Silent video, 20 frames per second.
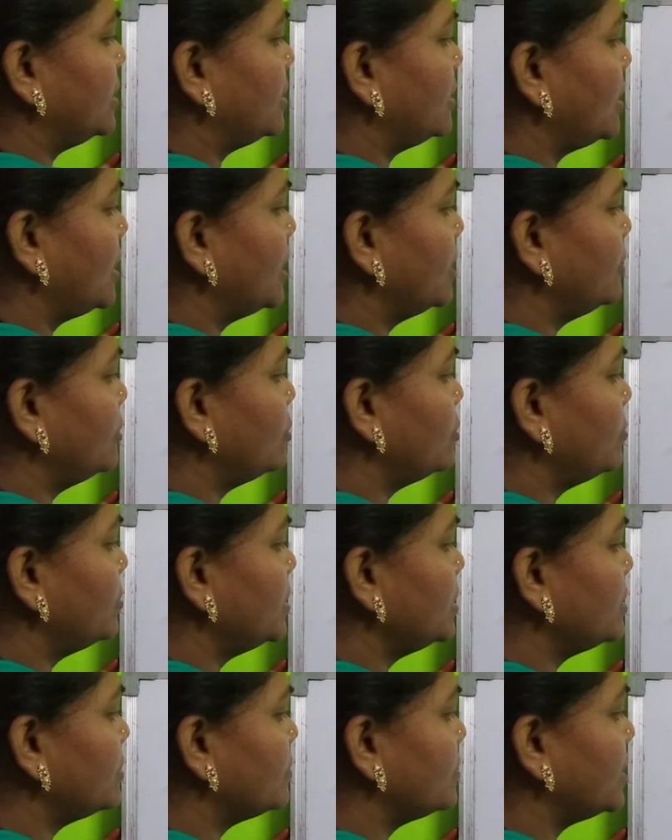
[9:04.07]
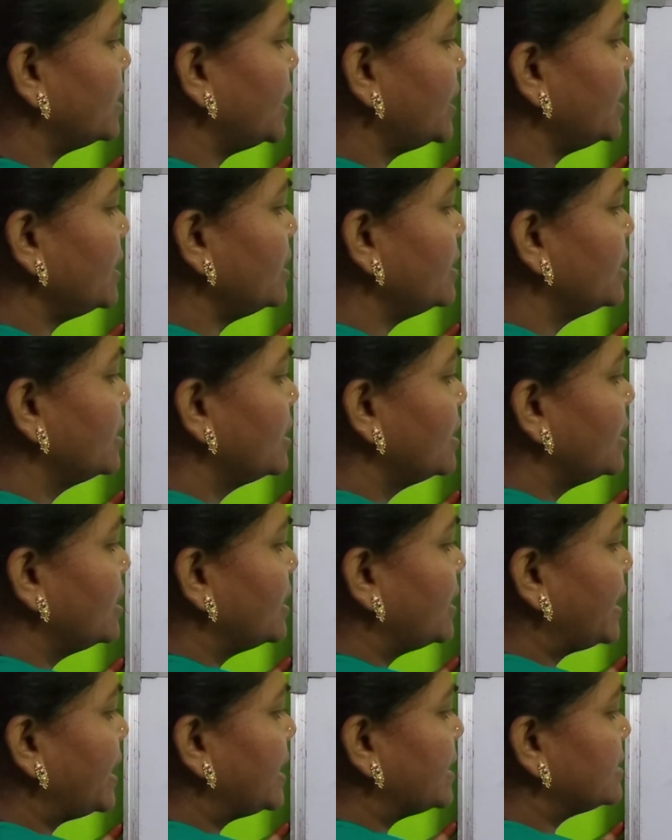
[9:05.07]
Undo means we can
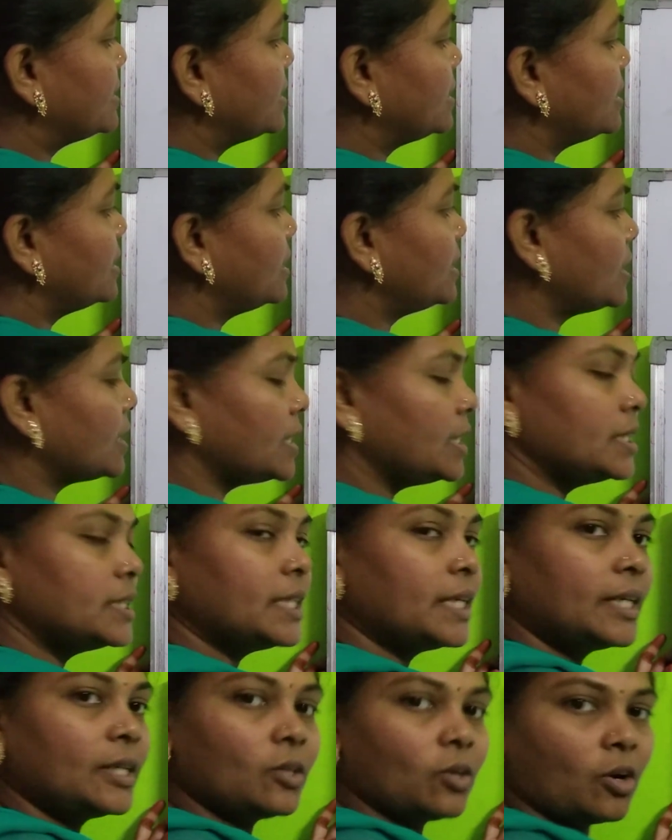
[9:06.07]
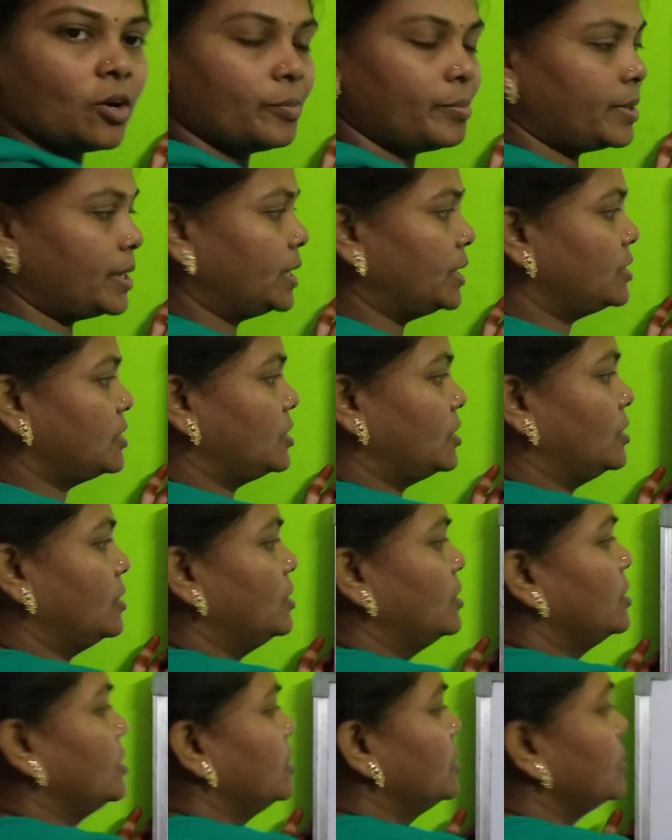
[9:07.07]
cancel the recent operation.
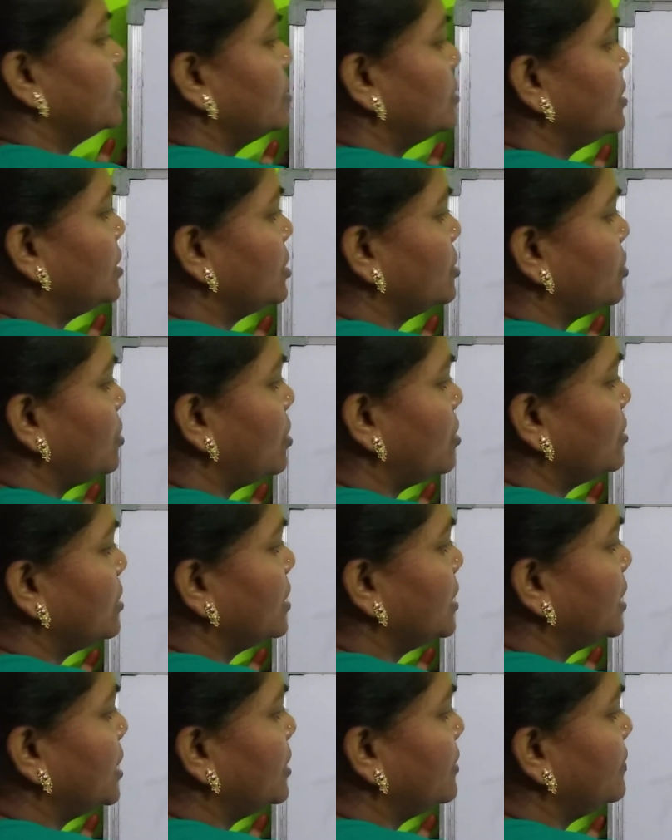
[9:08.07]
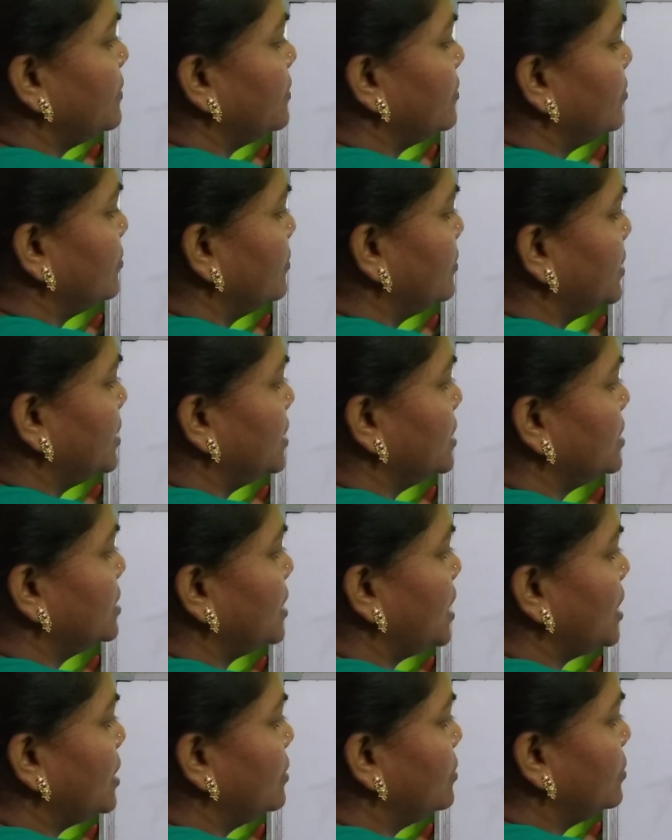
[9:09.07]
So the shortcut for this
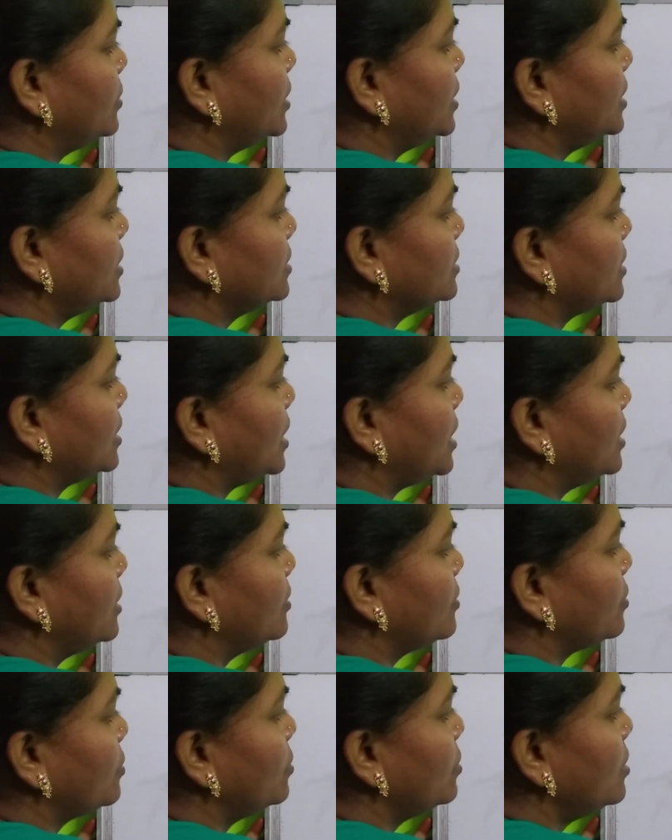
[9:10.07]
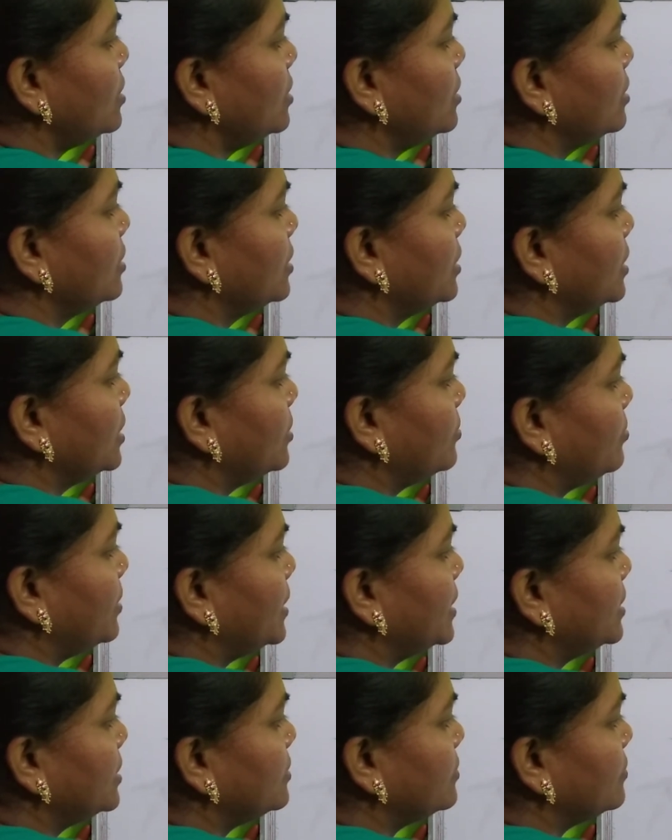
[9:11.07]
undo is
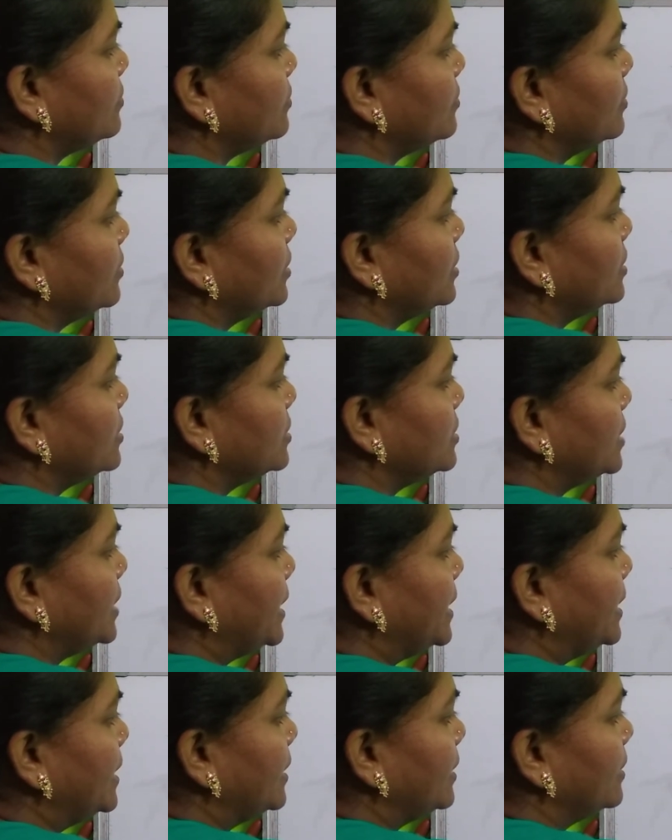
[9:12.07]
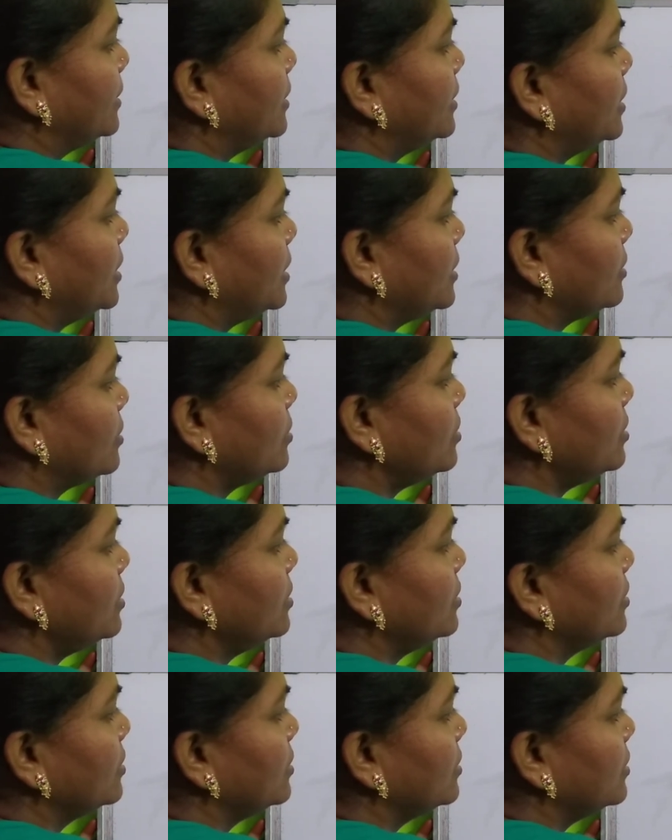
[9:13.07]
Ctrl+Z.
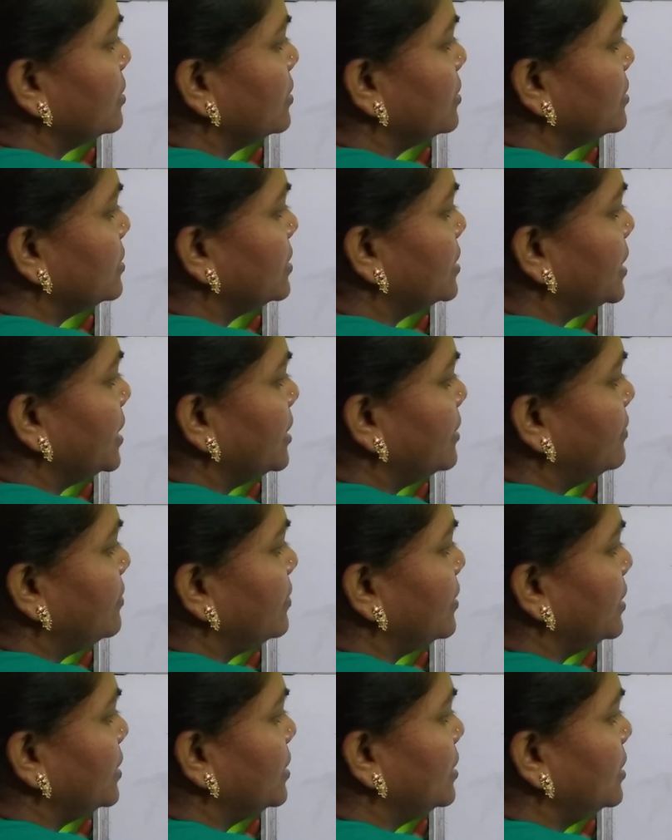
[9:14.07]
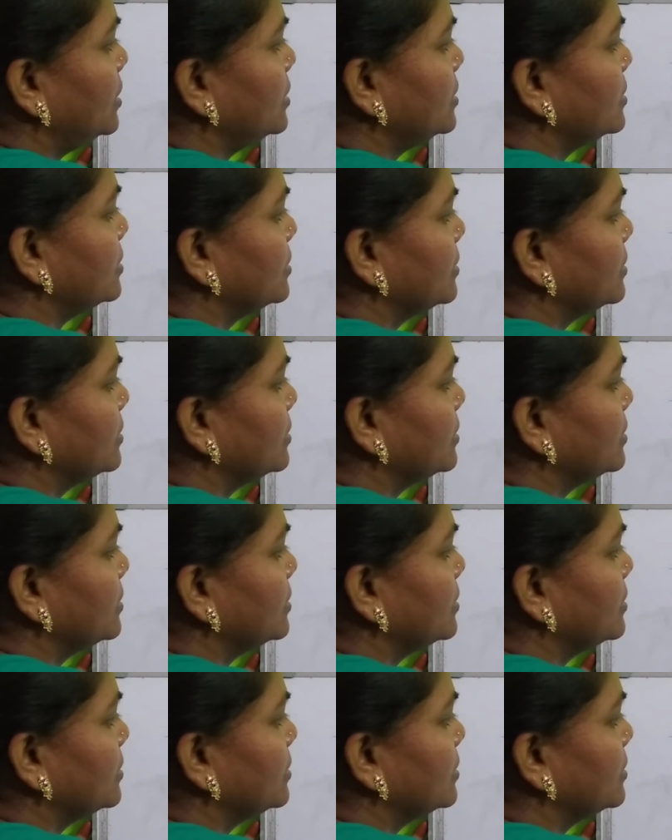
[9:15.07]
Ctrl+Z for this.